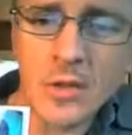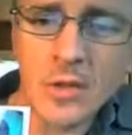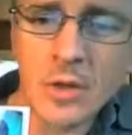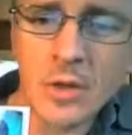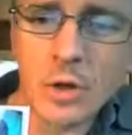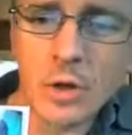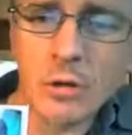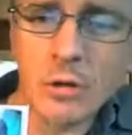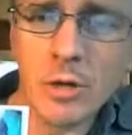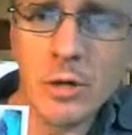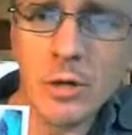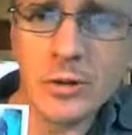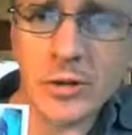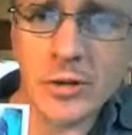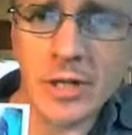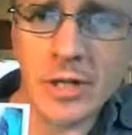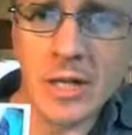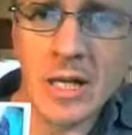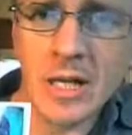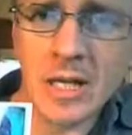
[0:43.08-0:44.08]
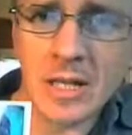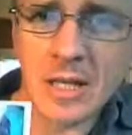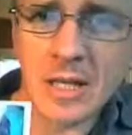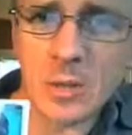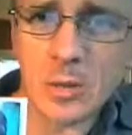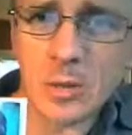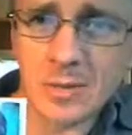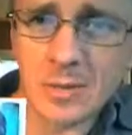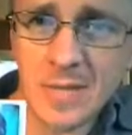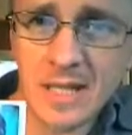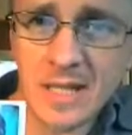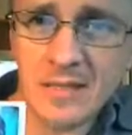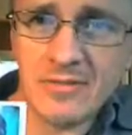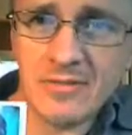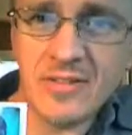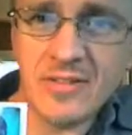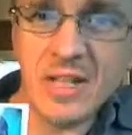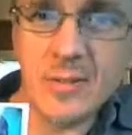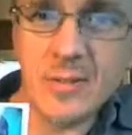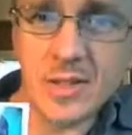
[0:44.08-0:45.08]
the grocer that was made
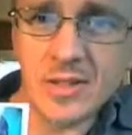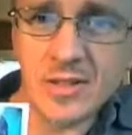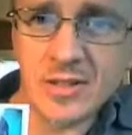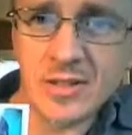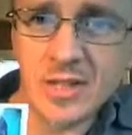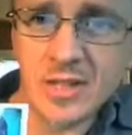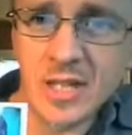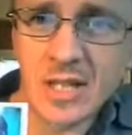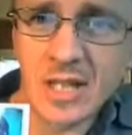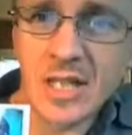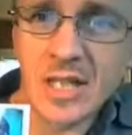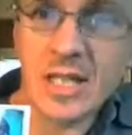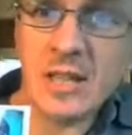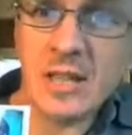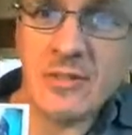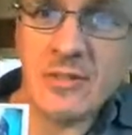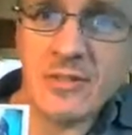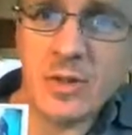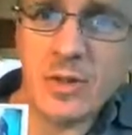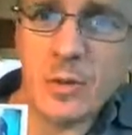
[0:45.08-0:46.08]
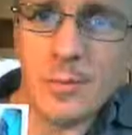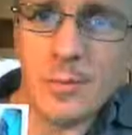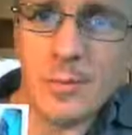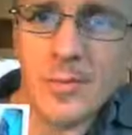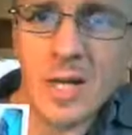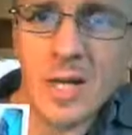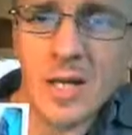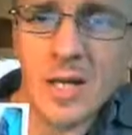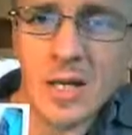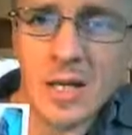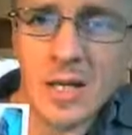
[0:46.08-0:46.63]
famous in the film